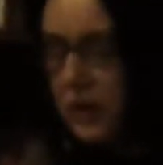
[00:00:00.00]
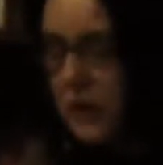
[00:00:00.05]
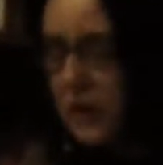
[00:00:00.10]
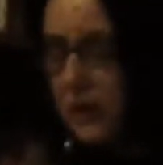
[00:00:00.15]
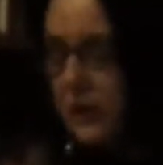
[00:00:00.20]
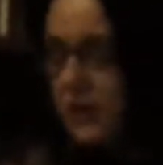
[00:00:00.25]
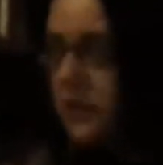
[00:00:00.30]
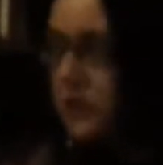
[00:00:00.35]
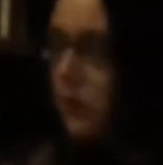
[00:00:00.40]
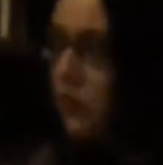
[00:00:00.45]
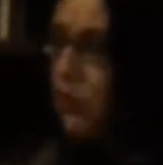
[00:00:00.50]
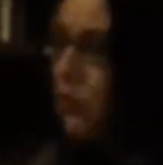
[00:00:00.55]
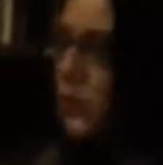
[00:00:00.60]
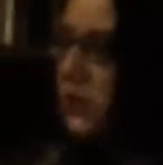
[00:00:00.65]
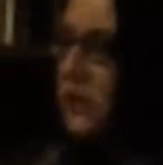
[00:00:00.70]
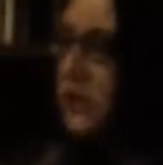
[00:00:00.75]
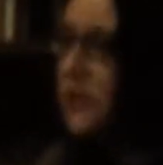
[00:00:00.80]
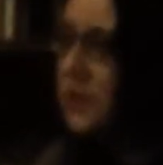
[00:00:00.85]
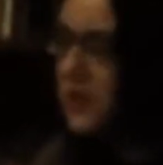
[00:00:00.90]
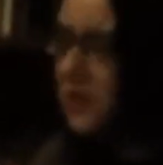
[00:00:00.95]
Is
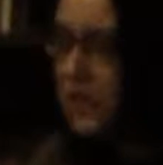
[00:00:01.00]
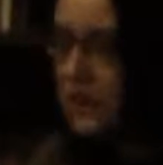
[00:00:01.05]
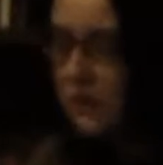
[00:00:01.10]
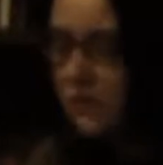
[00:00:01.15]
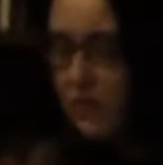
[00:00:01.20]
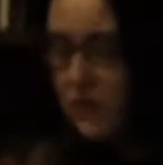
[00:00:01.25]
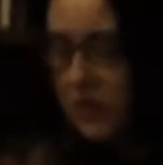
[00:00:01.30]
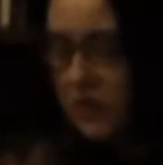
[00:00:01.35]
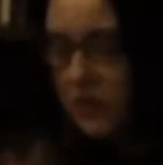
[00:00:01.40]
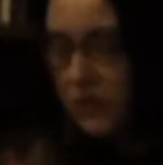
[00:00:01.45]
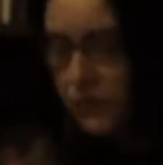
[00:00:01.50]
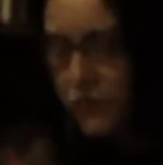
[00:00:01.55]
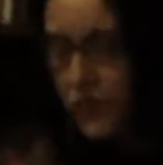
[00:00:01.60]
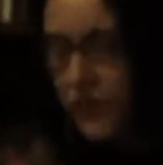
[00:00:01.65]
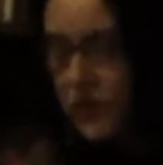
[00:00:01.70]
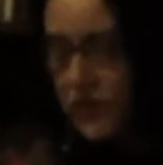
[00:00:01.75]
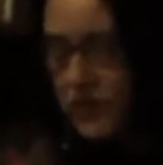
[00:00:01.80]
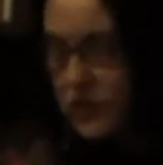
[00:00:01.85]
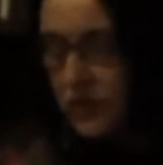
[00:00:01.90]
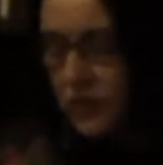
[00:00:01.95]
cuas even na
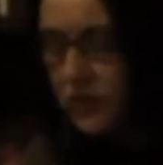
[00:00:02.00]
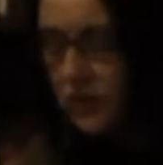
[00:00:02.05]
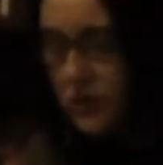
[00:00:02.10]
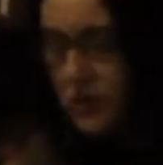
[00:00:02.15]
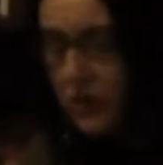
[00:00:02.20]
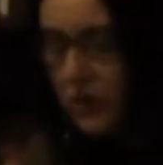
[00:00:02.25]
finishe,